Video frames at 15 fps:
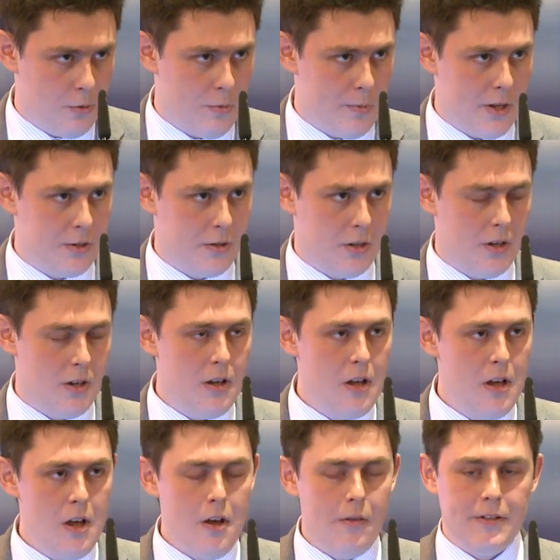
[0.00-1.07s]
So
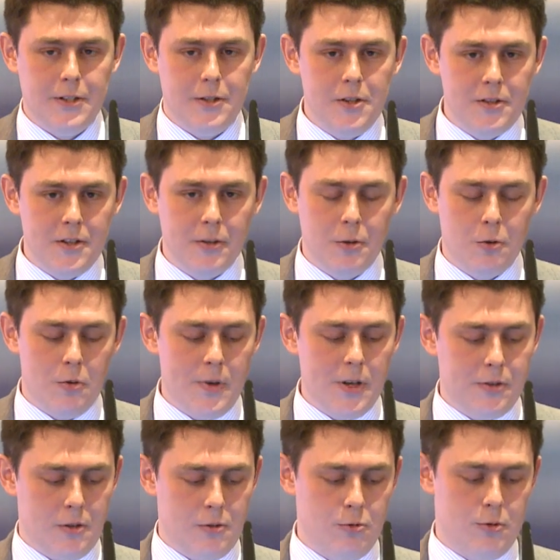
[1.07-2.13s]
this is one
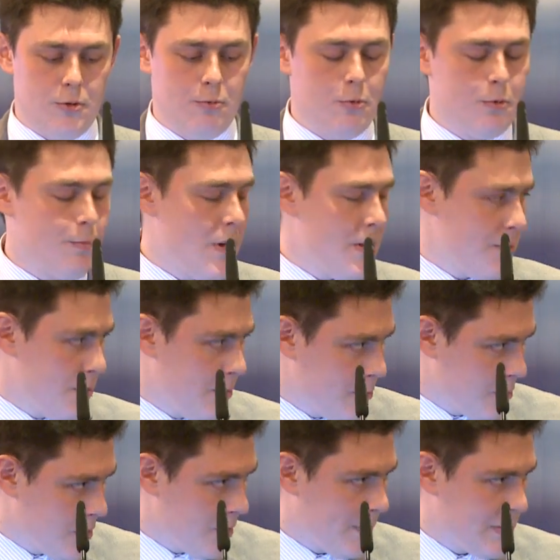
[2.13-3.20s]
aspect
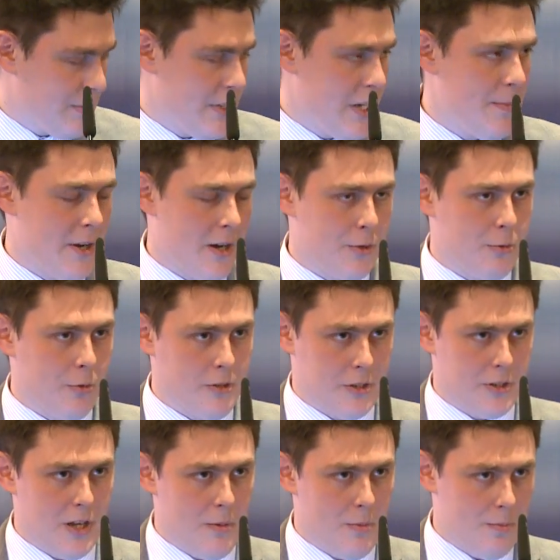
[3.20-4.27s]
of the European
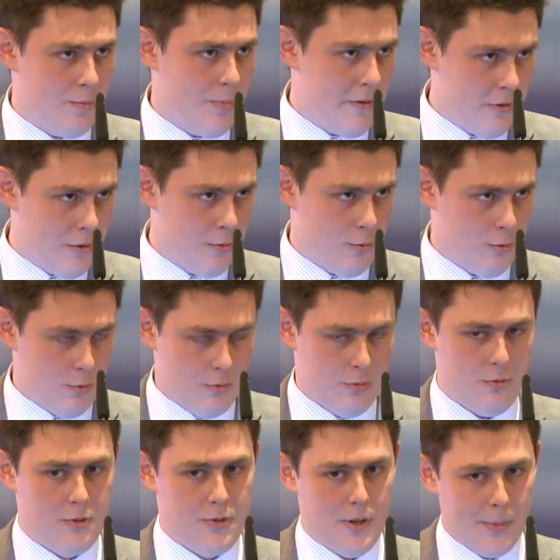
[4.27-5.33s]
legislation. In Russia,
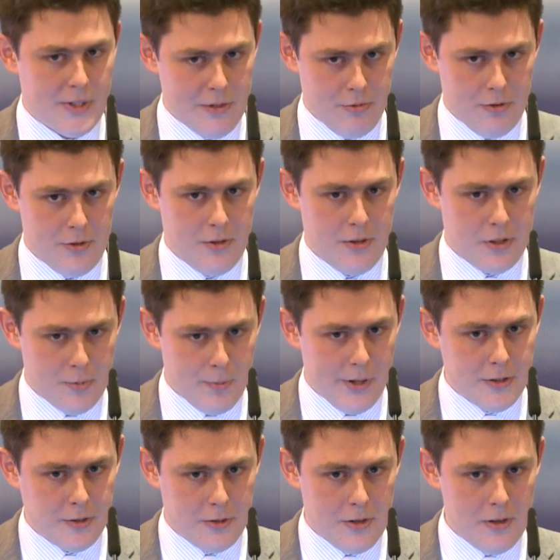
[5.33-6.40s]
we have
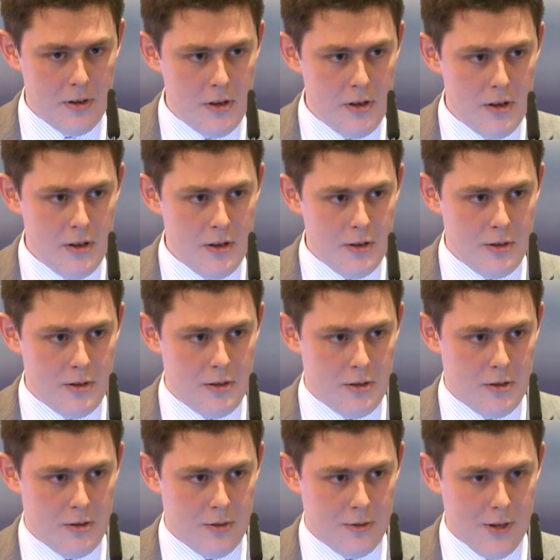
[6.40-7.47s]

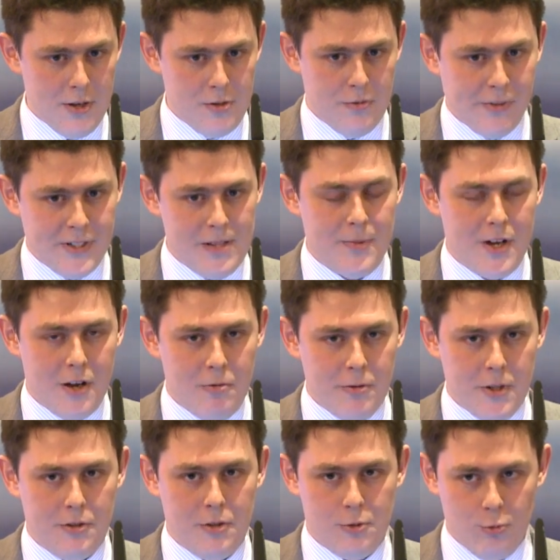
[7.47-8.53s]
other
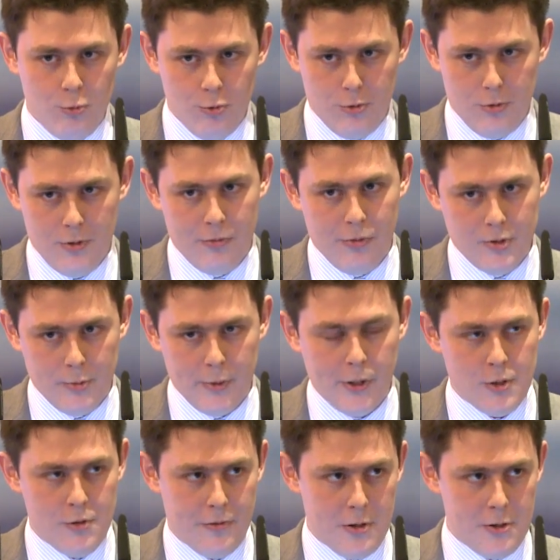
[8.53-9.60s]
aspects that are not
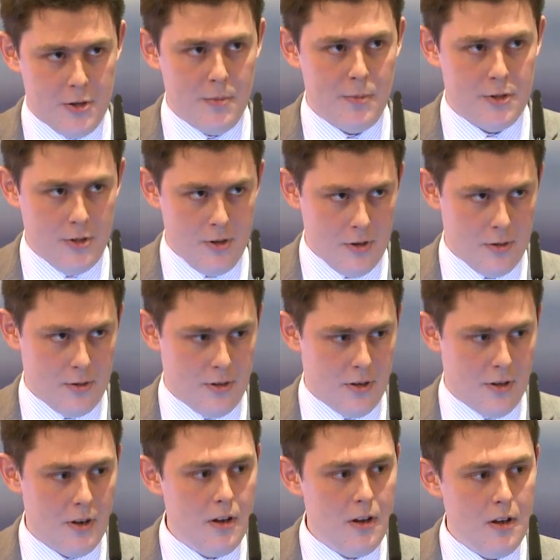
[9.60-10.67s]
compatible
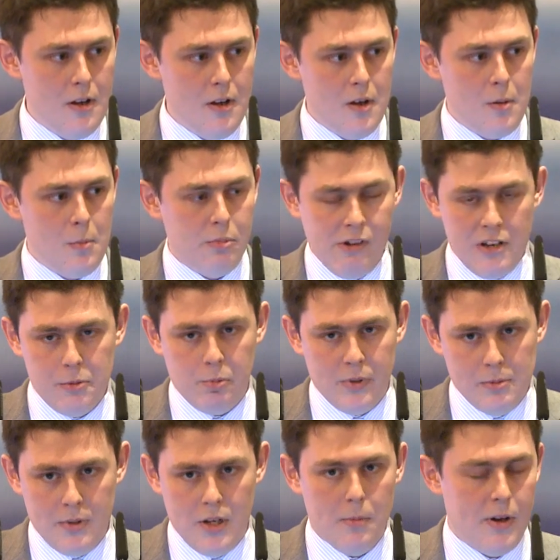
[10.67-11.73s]
with the
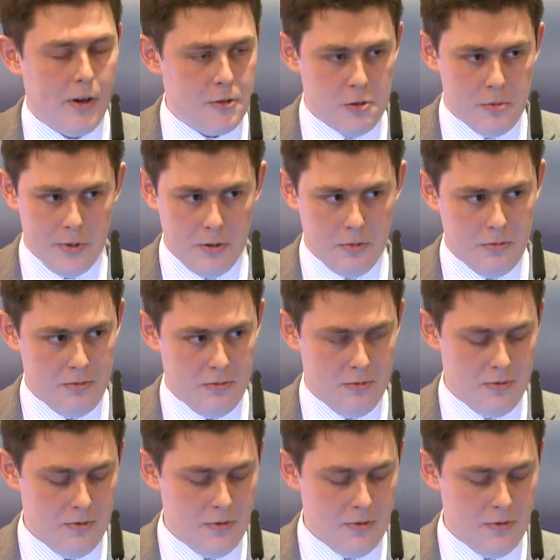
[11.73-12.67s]
European